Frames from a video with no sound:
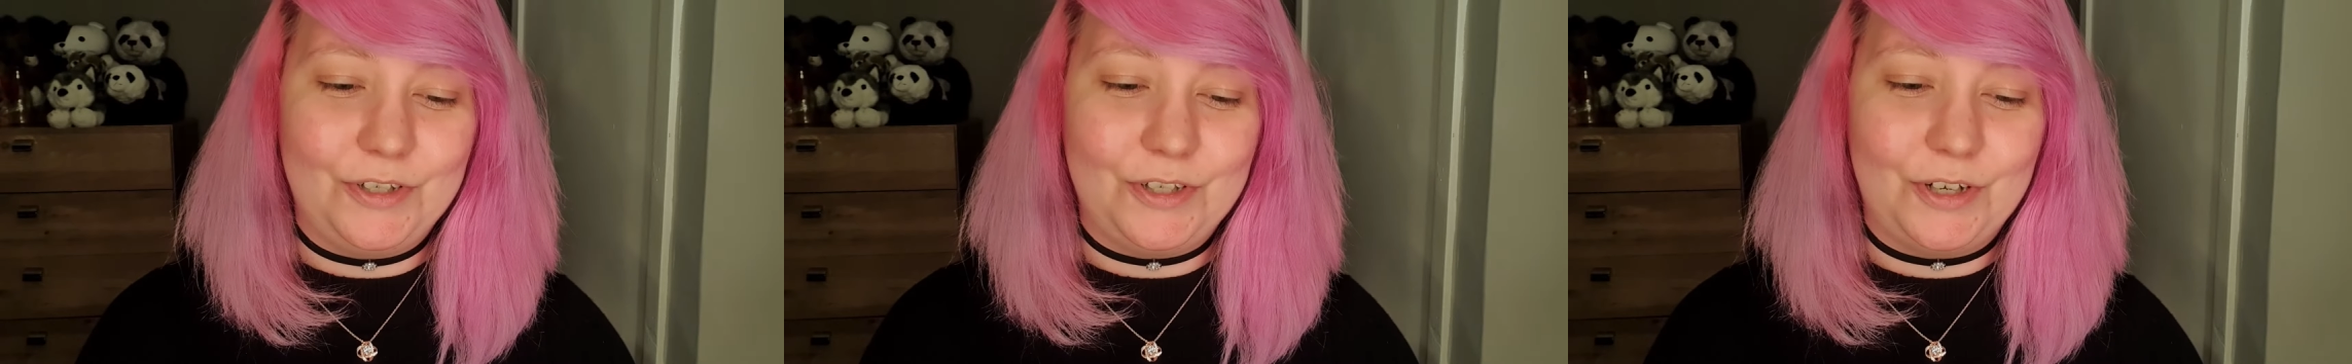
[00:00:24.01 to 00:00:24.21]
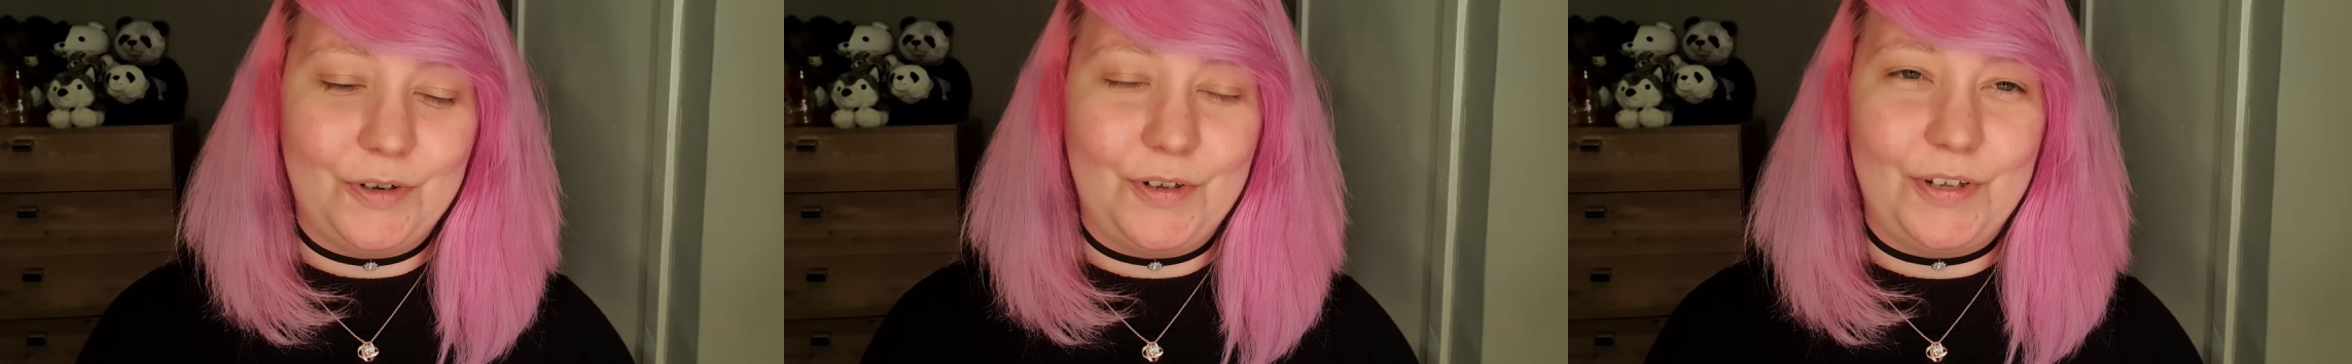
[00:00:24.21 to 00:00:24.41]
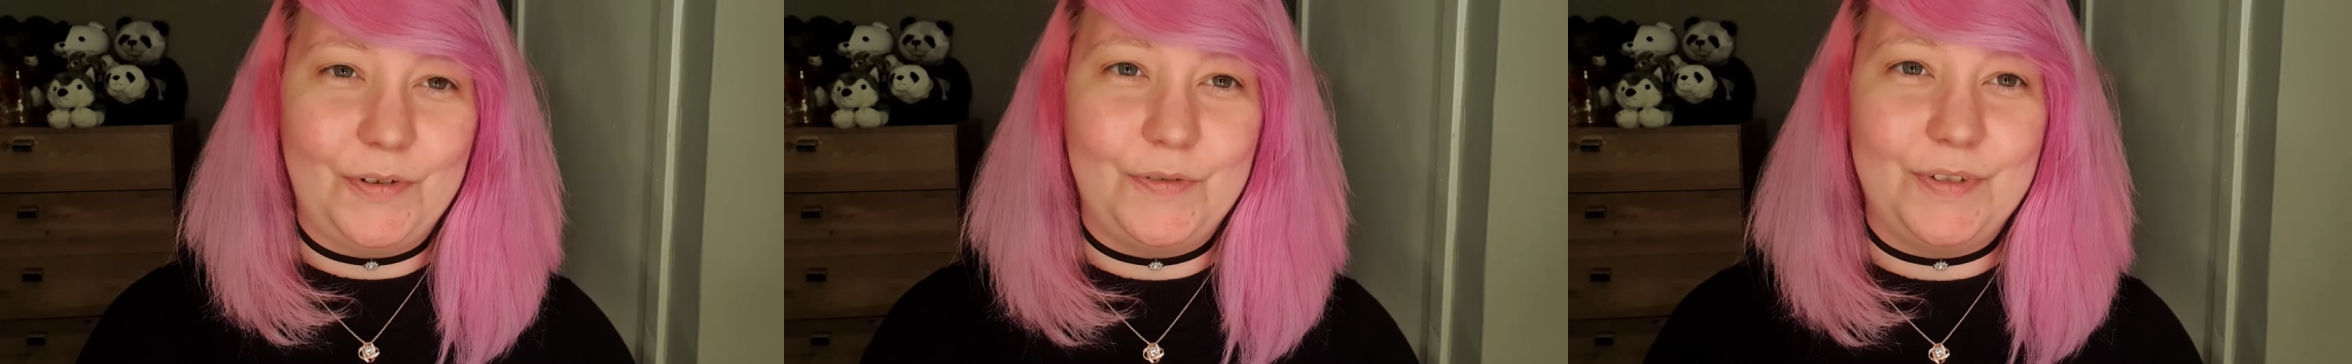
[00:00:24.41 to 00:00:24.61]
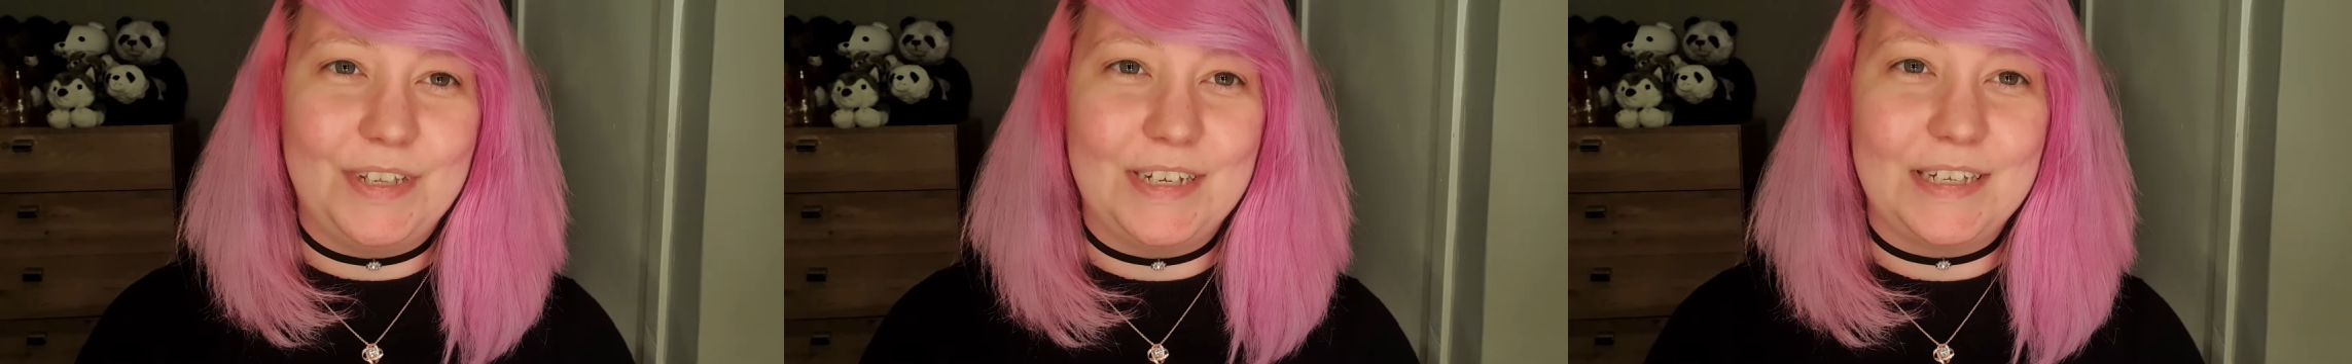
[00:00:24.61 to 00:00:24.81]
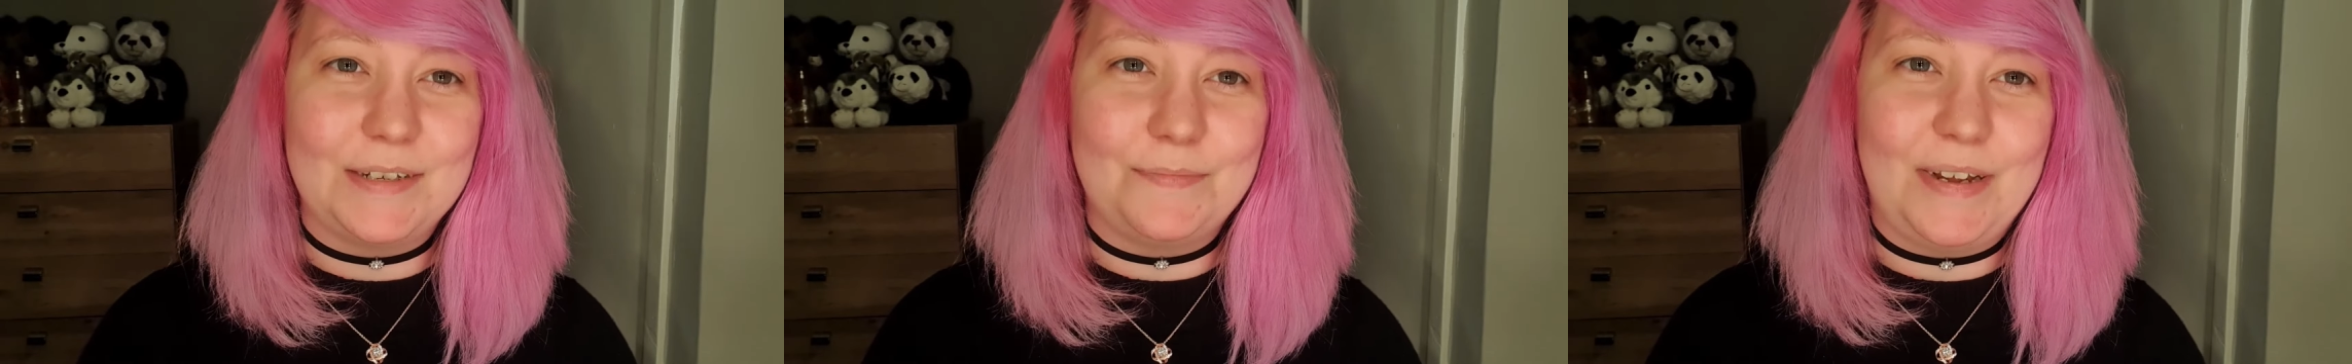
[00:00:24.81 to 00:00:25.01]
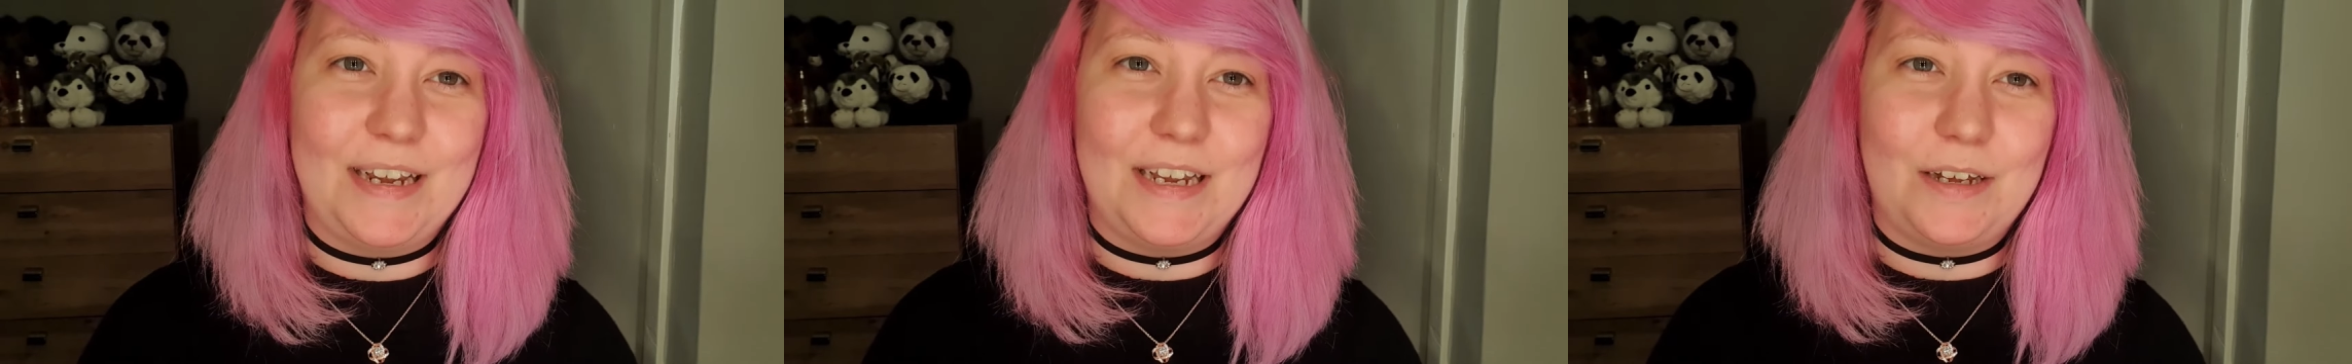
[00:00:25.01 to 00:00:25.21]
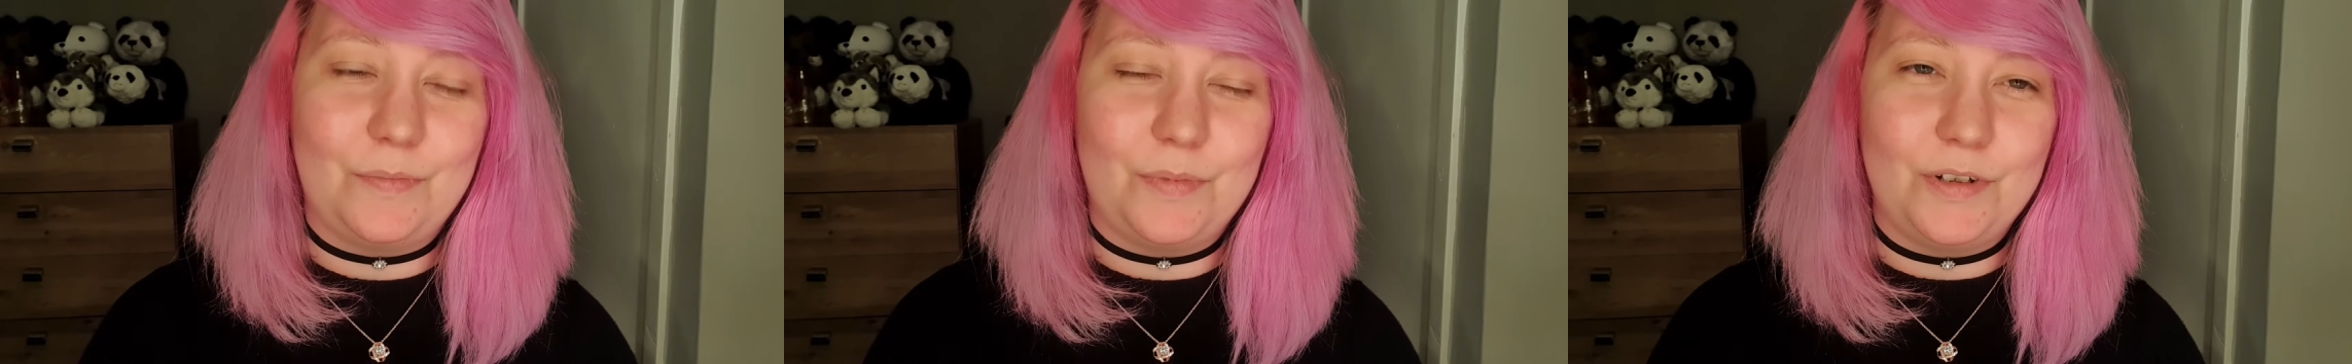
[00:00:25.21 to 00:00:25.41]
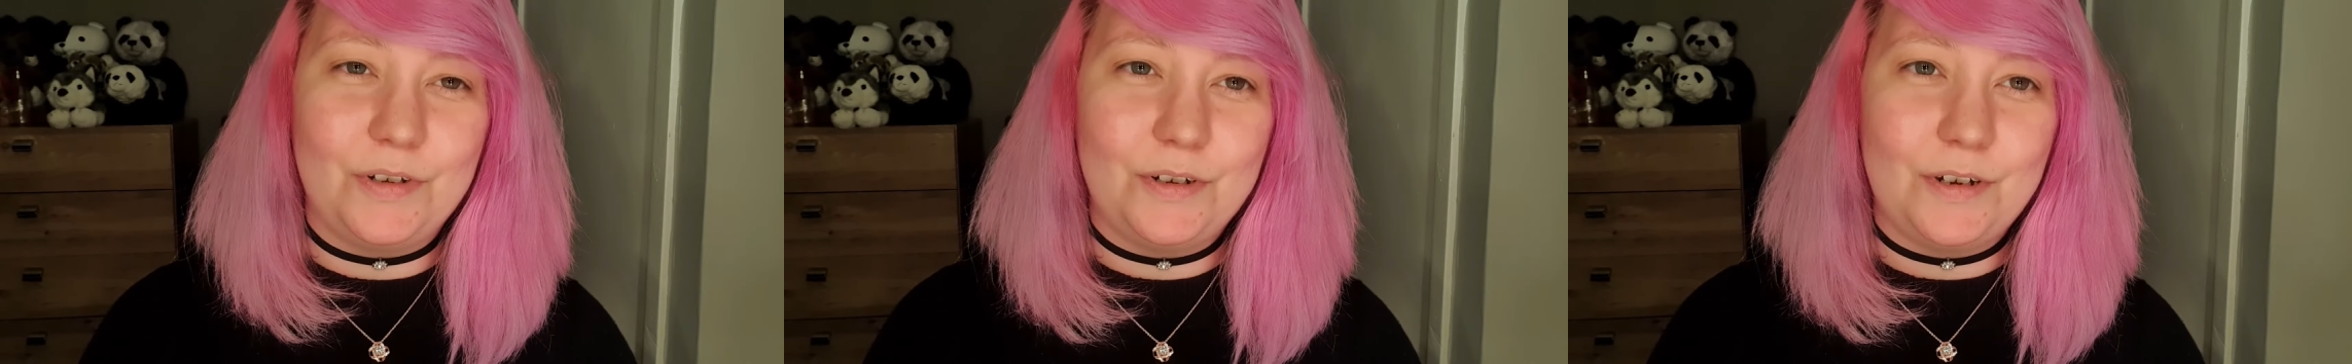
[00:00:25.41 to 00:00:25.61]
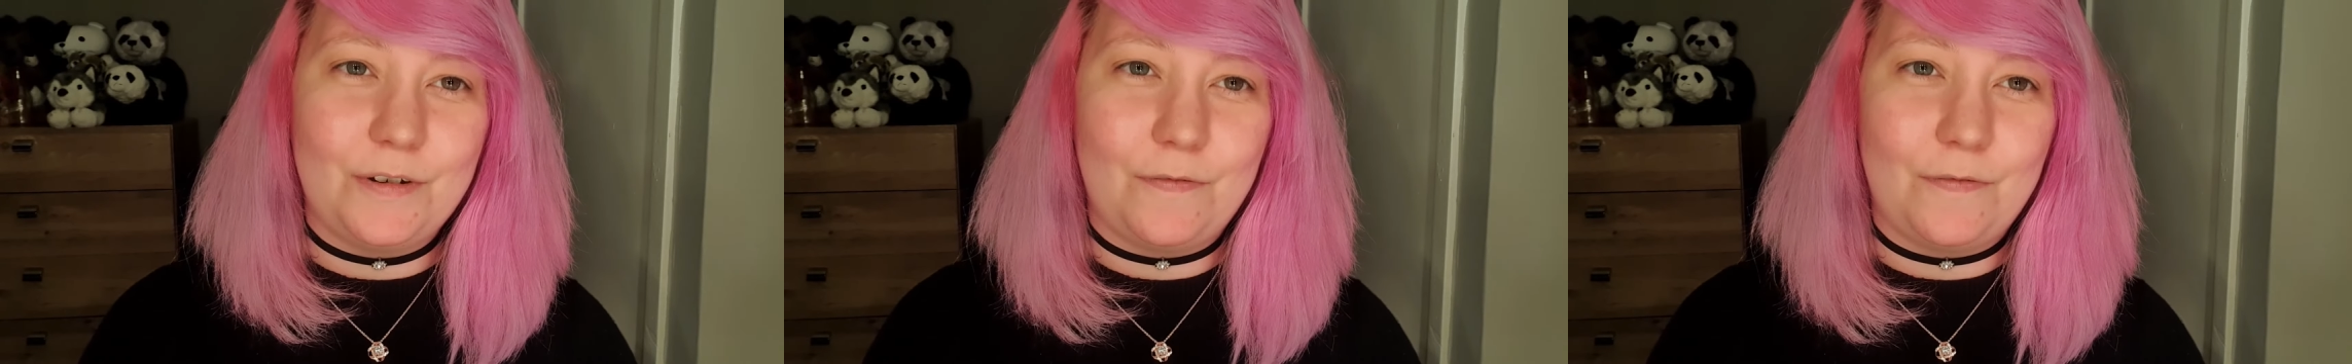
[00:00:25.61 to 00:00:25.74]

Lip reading: show you this makeup look